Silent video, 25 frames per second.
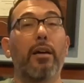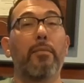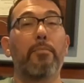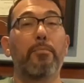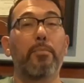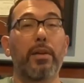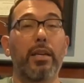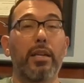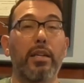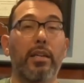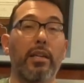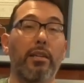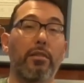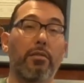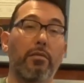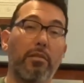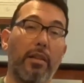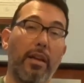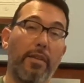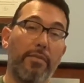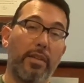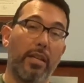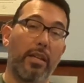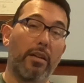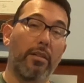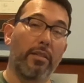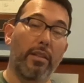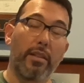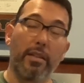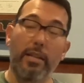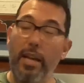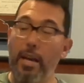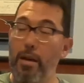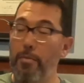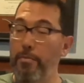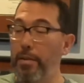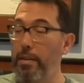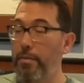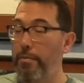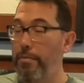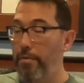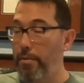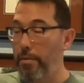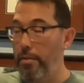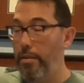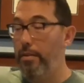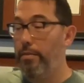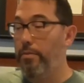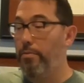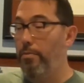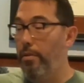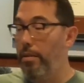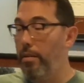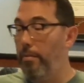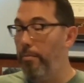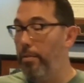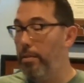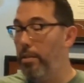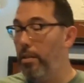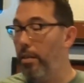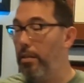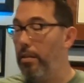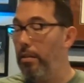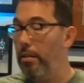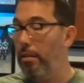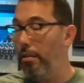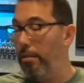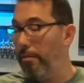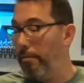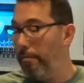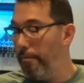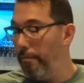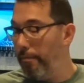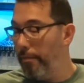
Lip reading: upbeat and your left hand on the downbeat for this one in particular.